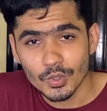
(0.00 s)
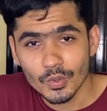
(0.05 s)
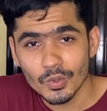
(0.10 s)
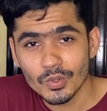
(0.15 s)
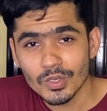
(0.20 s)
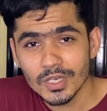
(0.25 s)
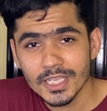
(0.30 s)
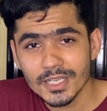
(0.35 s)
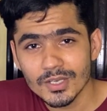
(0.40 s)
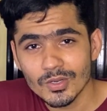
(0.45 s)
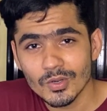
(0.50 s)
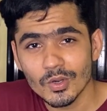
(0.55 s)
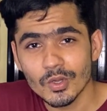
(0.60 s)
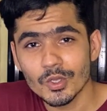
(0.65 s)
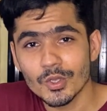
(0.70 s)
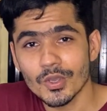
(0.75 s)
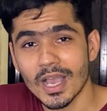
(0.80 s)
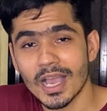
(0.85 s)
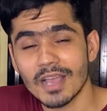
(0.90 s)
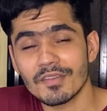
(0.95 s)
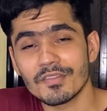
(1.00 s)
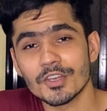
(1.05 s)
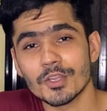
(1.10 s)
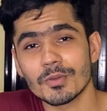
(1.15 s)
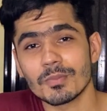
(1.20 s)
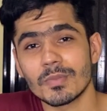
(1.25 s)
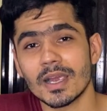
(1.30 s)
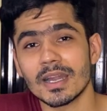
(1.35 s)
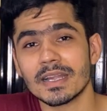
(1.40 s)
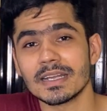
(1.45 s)
only goal you have in
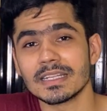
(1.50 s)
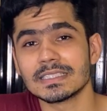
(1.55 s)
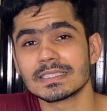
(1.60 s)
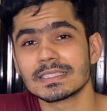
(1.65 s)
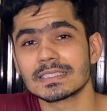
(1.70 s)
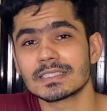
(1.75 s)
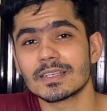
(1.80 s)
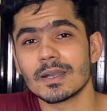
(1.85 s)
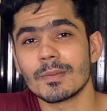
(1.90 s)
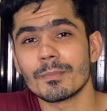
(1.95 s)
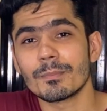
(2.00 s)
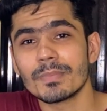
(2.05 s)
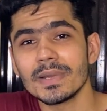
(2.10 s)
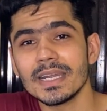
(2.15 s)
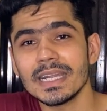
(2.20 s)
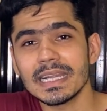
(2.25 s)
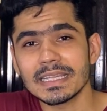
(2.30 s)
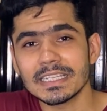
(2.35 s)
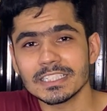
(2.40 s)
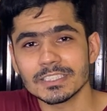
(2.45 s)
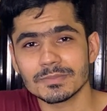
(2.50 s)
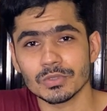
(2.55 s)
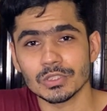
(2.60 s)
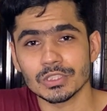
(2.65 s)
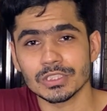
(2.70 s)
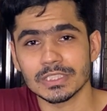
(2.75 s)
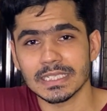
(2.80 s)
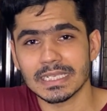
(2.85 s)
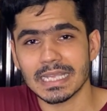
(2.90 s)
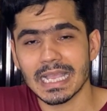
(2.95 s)
your mind is complete this
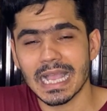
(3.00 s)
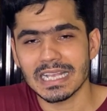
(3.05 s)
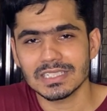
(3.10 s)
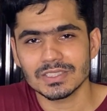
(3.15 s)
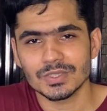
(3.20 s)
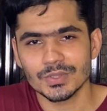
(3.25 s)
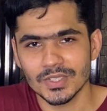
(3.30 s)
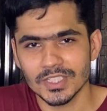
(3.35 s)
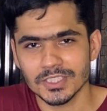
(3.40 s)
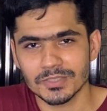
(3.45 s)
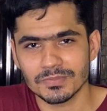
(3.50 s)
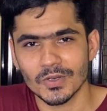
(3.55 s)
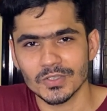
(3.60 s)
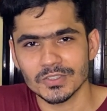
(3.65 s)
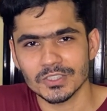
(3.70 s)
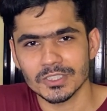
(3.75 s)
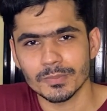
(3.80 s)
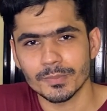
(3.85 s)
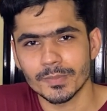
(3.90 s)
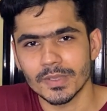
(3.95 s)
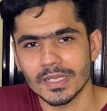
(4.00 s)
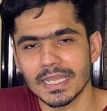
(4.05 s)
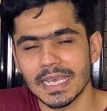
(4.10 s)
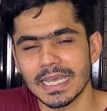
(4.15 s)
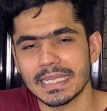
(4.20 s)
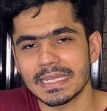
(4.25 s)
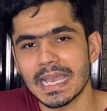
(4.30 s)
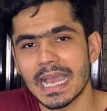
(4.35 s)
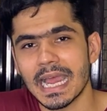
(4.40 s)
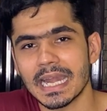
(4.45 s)
project as soon as possible
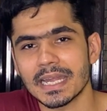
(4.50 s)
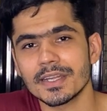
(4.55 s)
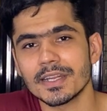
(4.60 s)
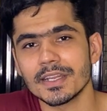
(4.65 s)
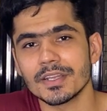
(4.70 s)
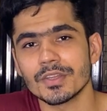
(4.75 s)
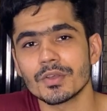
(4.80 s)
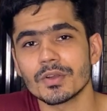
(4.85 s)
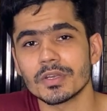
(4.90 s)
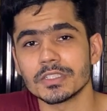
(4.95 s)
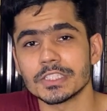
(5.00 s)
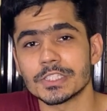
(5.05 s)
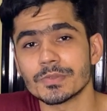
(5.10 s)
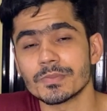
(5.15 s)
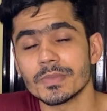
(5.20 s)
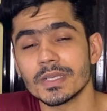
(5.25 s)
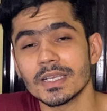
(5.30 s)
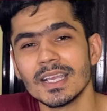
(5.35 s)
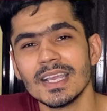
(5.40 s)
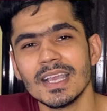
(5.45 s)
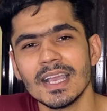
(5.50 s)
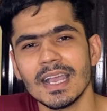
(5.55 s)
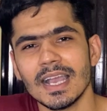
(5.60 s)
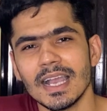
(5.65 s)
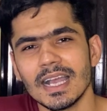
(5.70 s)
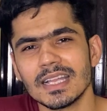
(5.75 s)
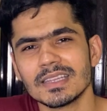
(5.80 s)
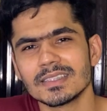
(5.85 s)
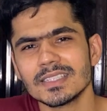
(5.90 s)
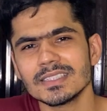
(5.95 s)
and add it in your resume.
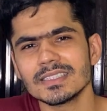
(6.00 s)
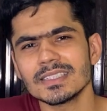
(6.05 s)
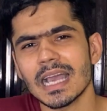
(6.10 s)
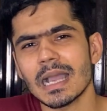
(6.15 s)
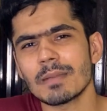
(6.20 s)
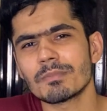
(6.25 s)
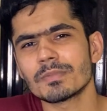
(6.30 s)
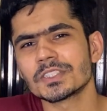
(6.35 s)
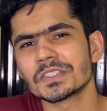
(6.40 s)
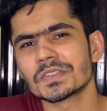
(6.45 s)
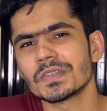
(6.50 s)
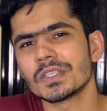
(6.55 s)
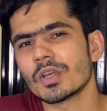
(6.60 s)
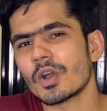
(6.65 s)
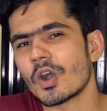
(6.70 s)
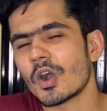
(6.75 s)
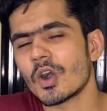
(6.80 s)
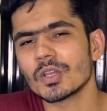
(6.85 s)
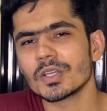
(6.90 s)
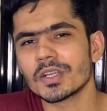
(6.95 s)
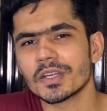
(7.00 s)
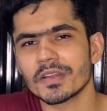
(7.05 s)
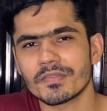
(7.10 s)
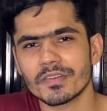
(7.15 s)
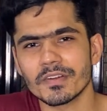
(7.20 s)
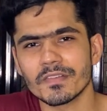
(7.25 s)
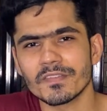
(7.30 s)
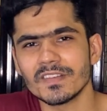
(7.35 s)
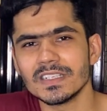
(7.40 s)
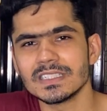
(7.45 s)
And this happens with all the
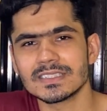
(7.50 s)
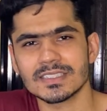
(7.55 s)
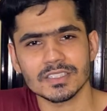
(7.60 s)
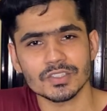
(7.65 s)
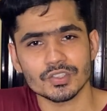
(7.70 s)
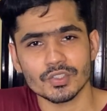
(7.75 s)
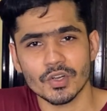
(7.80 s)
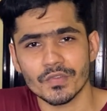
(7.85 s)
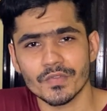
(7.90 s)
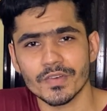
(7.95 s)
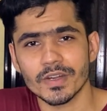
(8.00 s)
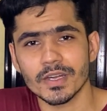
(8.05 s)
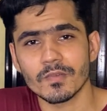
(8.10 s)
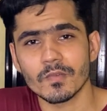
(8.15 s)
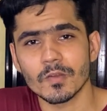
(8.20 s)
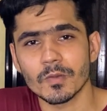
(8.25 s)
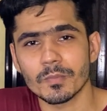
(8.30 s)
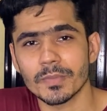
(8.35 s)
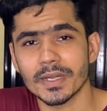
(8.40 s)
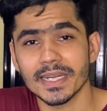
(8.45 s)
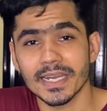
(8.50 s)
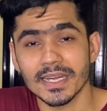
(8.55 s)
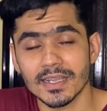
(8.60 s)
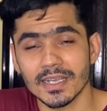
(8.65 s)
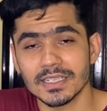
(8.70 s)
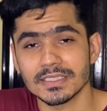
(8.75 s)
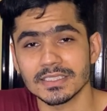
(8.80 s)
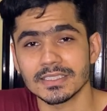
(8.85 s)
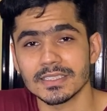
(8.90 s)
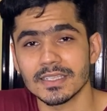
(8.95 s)
different fields such as software development, data
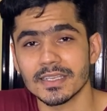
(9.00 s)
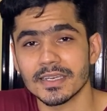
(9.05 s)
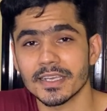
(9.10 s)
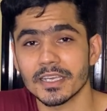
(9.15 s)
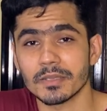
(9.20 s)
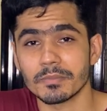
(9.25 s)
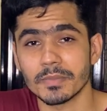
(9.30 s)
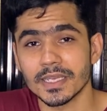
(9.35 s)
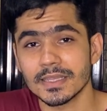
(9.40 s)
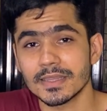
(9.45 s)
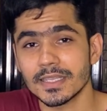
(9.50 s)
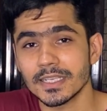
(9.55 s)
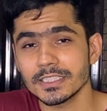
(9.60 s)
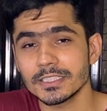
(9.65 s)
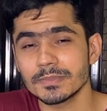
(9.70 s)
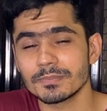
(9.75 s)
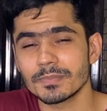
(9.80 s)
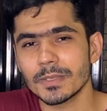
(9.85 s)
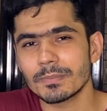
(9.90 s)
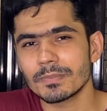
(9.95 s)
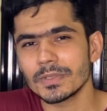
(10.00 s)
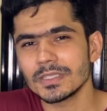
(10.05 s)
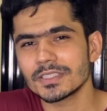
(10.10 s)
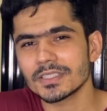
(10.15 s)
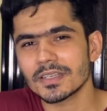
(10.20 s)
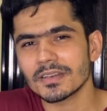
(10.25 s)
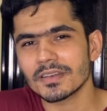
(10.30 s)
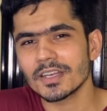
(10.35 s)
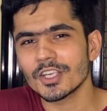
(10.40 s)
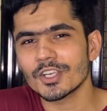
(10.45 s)
engineering and many things. People
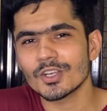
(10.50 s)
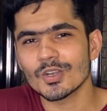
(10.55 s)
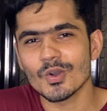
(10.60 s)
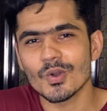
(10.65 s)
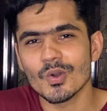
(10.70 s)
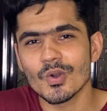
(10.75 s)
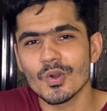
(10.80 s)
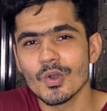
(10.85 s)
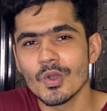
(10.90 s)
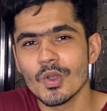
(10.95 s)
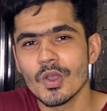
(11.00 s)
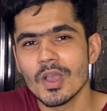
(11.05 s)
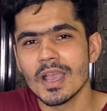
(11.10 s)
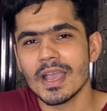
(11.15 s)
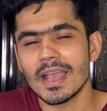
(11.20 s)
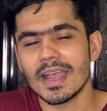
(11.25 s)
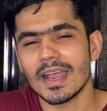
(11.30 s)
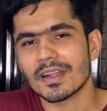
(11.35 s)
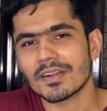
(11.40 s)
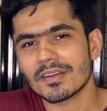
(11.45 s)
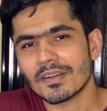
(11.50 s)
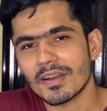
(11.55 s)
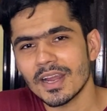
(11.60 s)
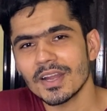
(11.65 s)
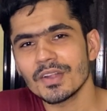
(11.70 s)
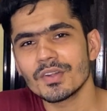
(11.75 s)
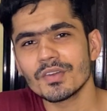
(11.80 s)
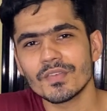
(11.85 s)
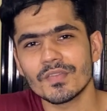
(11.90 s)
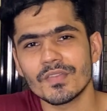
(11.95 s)
generally go and
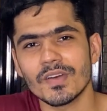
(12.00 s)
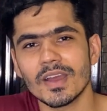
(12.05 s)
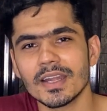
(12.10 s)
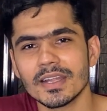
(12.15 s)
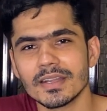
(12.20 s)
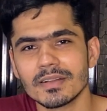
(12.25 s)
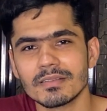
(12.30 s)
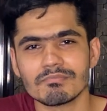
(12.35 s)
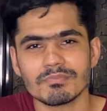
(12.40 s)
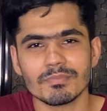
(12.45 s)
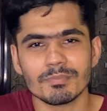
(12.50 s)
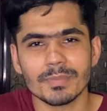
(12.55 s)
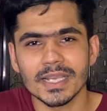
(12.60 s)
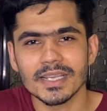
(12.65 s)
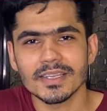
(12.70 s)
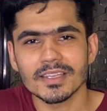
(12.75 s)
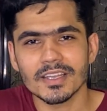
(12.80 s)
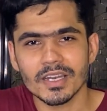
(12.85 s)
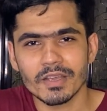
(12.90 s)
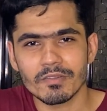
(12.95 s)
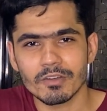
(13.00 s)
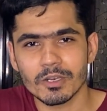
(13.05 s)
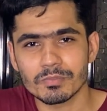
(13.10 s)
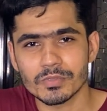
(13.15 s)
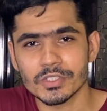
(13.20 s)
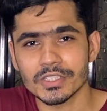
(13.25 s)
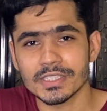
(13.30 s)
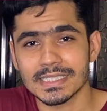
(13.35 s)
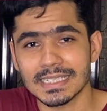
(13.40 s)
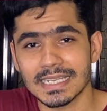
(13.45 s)
try to find beginner level
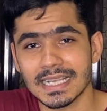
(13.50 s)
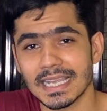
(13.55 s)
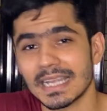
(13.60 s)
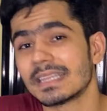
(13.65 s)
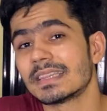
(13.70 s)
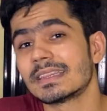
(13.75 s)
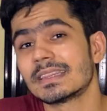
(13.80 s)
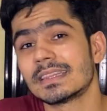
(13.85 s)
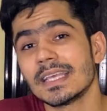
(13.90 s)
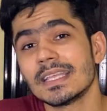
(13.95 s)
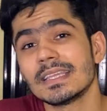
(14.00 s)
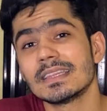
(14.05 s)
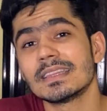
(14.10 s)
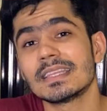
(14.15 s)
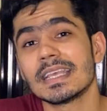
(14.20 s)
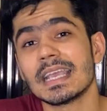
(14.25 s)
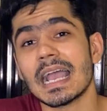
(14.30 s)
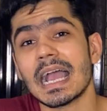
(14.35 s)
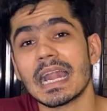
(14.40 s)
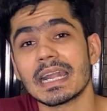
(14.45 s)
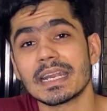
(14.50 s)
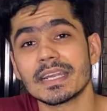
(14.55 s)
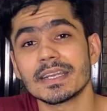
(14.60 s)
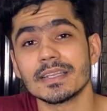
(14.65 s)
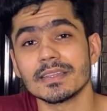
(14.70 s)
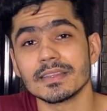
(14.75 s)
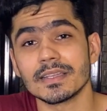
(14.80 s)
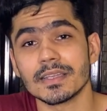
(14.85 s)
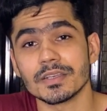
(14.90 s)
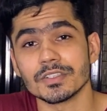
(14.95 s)
project and then they add it
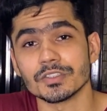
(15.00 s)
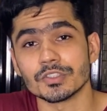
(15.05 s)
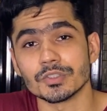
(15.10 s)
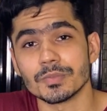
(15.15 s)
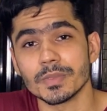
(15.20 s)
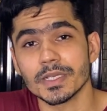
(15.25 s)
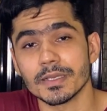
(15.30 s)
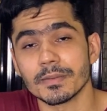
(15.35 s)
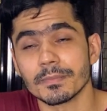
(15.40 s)
in their resume.